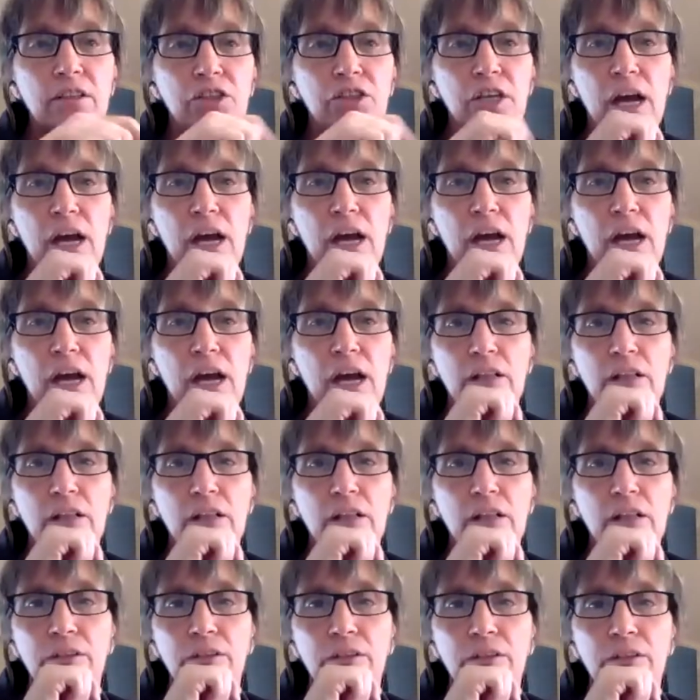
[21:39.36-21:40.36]
challenges
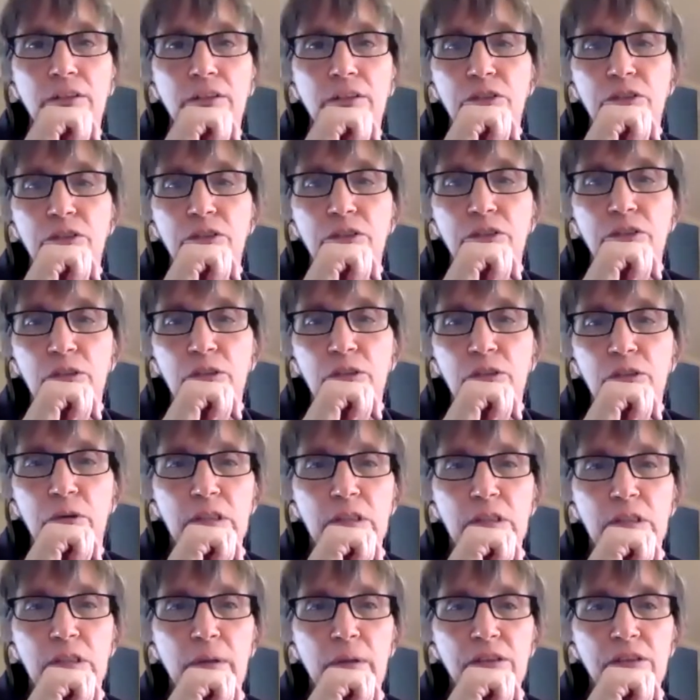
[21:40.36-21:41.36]
one, especially that
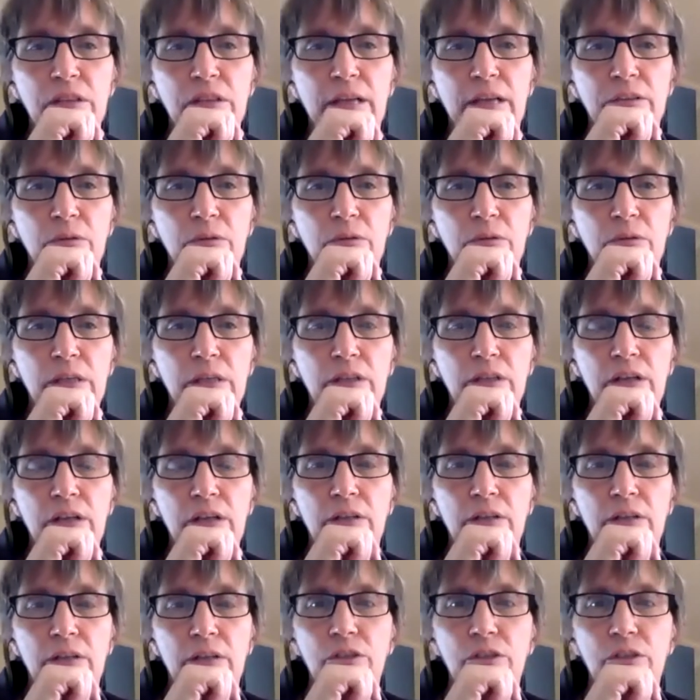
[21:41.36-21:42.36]
screen, the challenges you
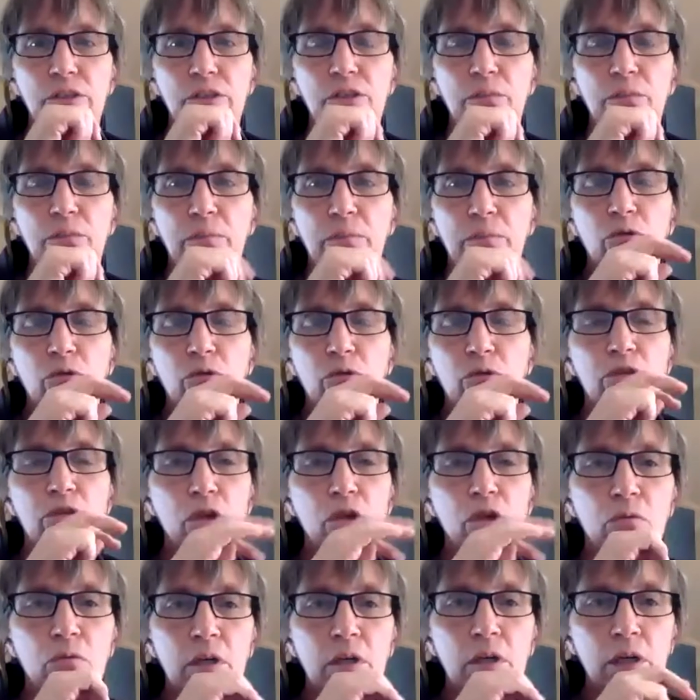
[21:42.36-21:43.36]
put up were
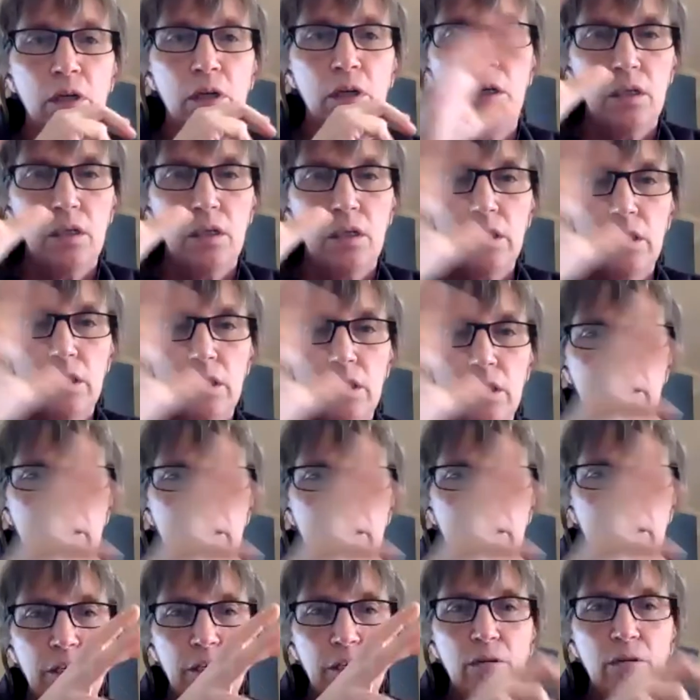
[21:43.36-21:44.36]
so
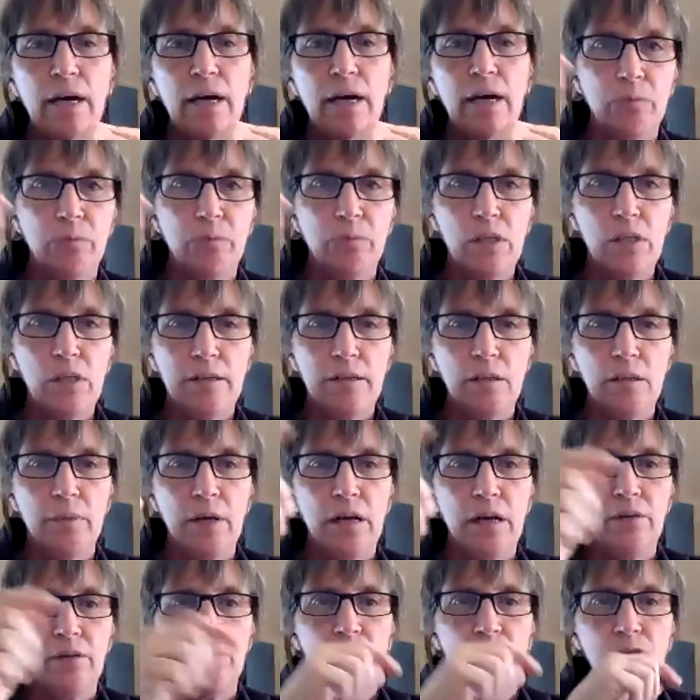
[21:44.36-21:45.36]
clear. I think as we talk
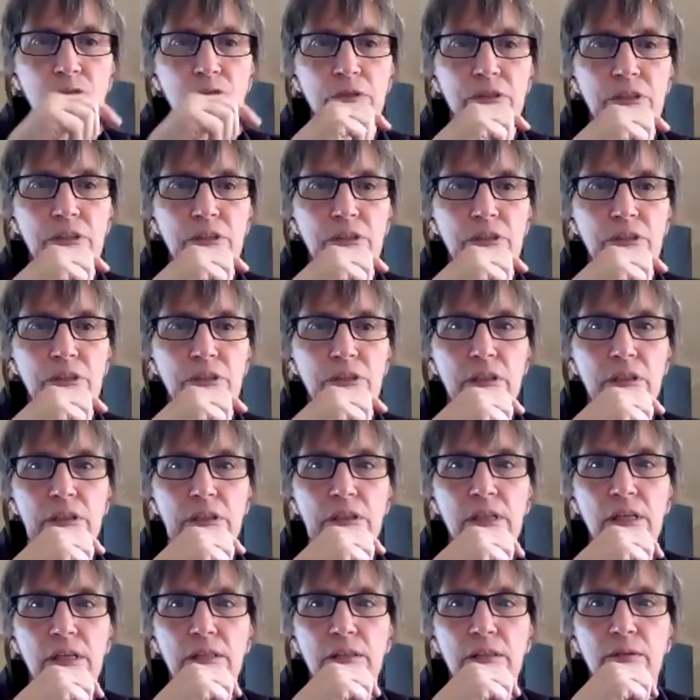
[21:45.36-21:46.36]
about Nutrition
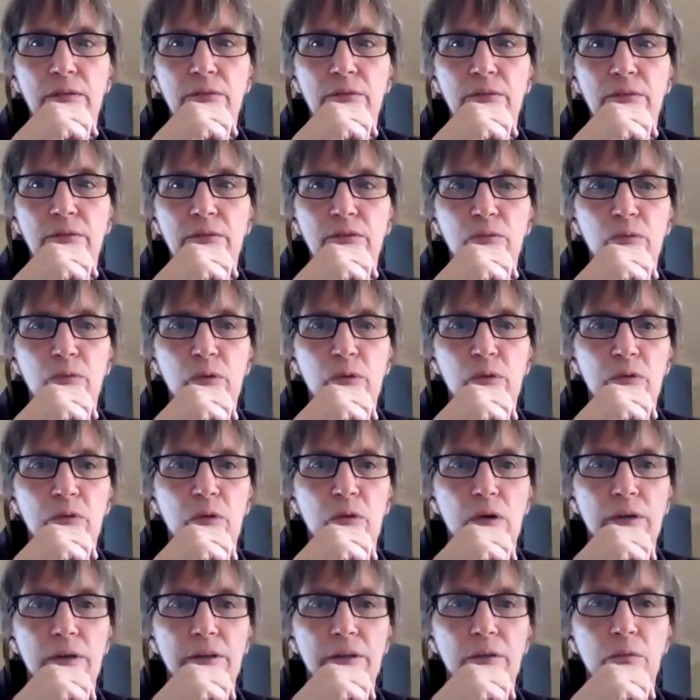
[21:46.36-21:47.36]
Incentives 101,
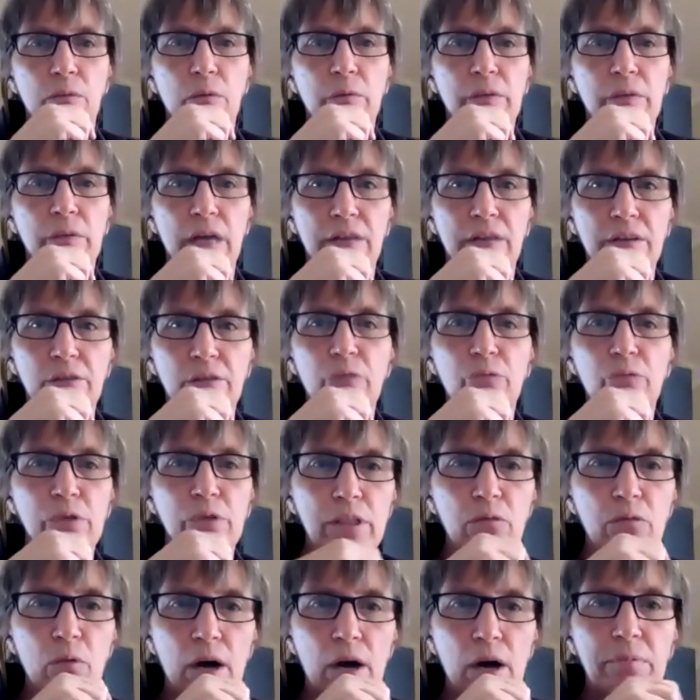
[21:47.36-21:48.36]
that I think we
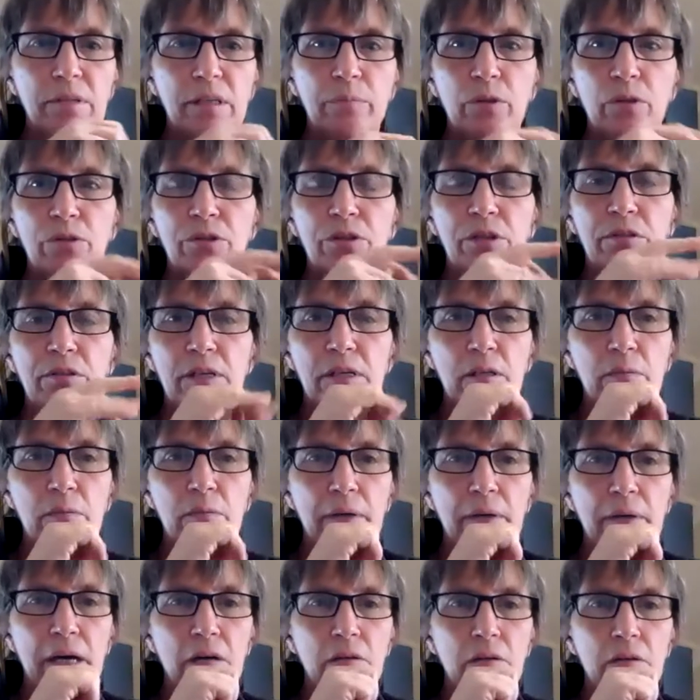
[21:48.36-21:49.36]
really want people
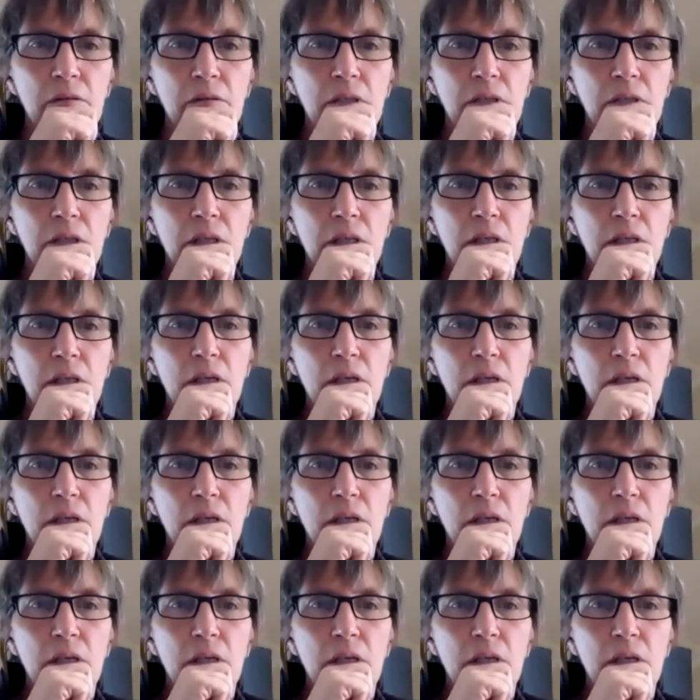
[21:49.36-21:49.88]
to think about